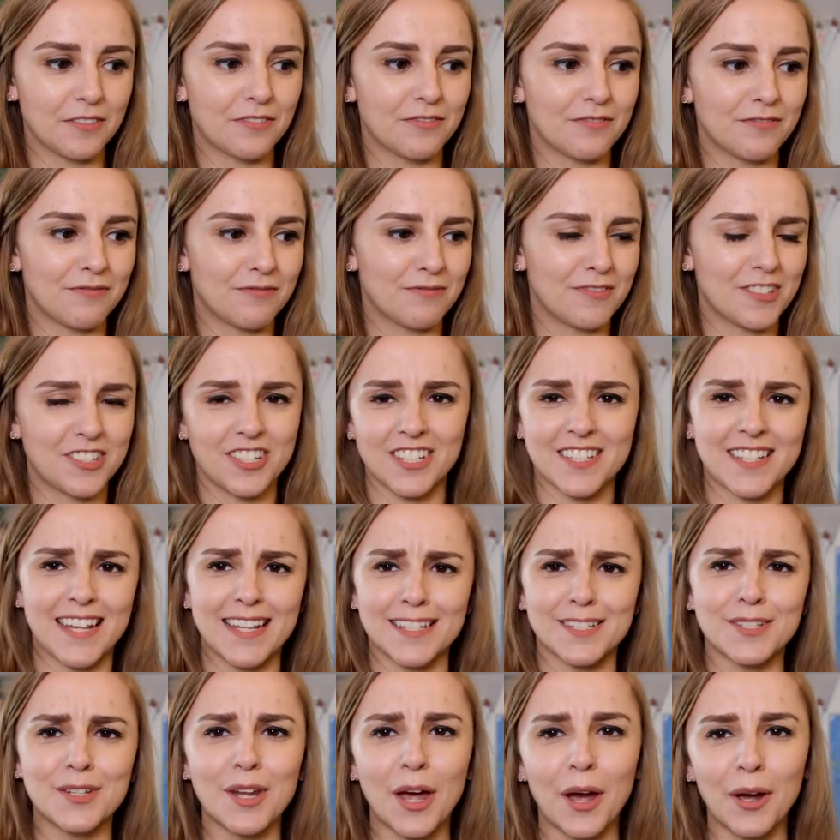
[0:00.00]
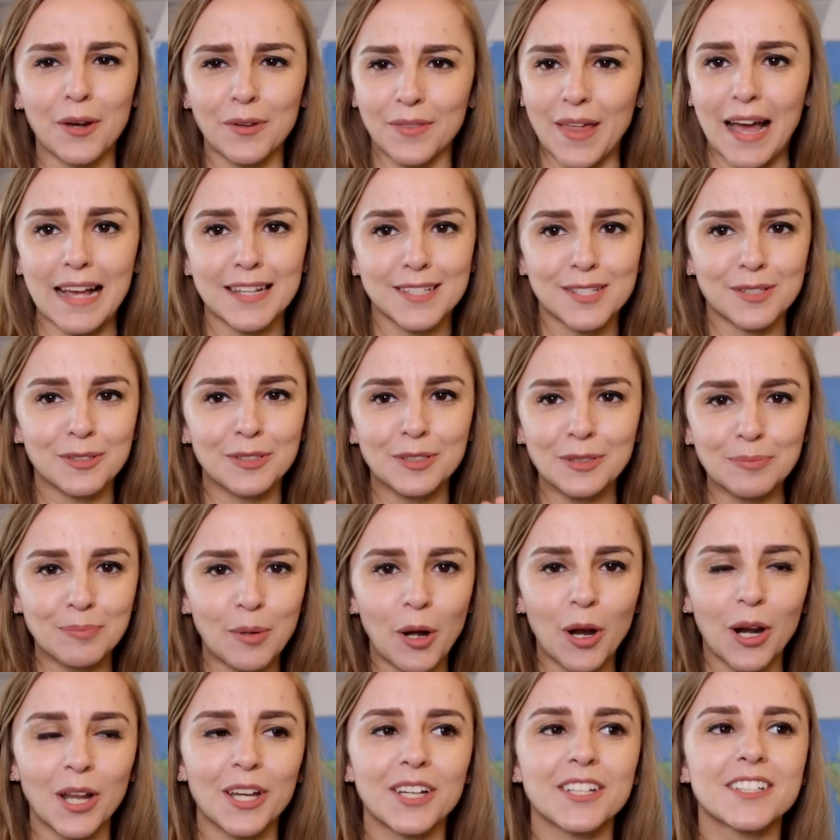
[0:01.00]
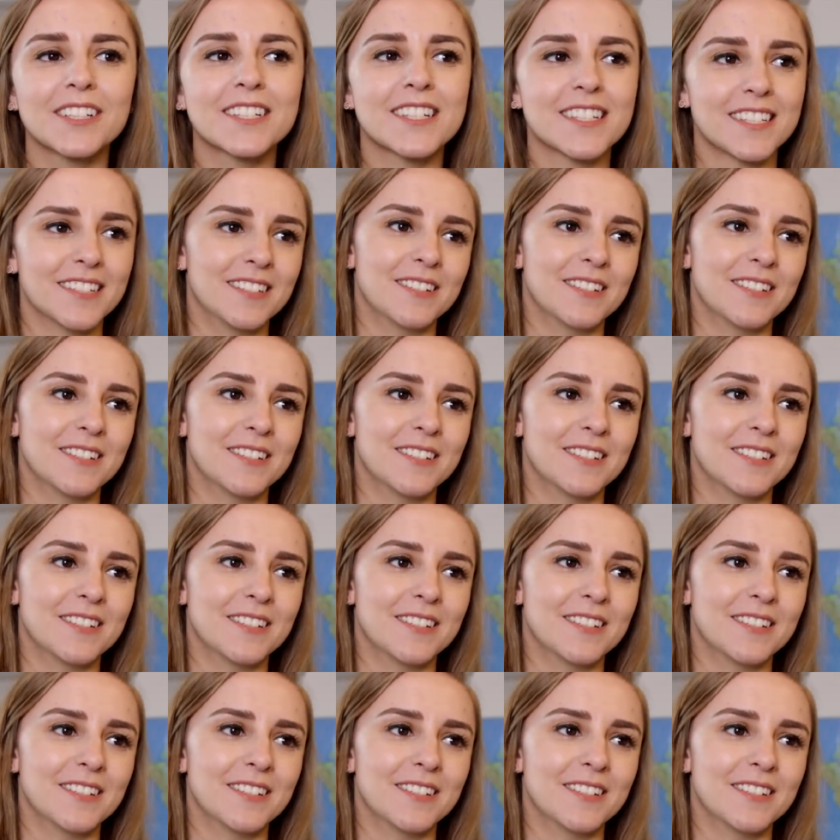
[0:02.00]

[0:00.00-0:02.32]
of just says, no, that's all bollocks.